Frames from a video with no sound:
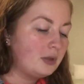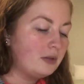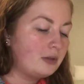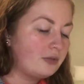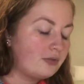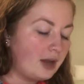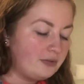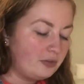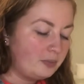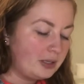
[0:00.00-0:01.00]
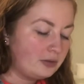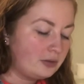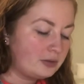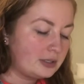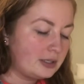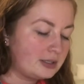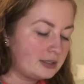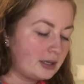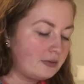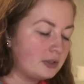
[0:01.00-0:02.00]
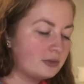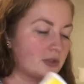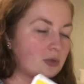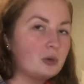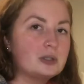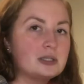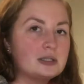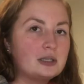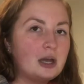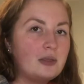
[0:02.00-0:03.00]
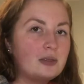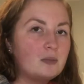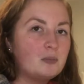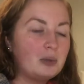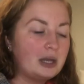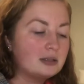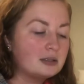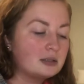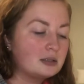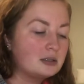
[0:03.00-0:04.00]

The Five of Pentacles and the Seven of Swords is not the best.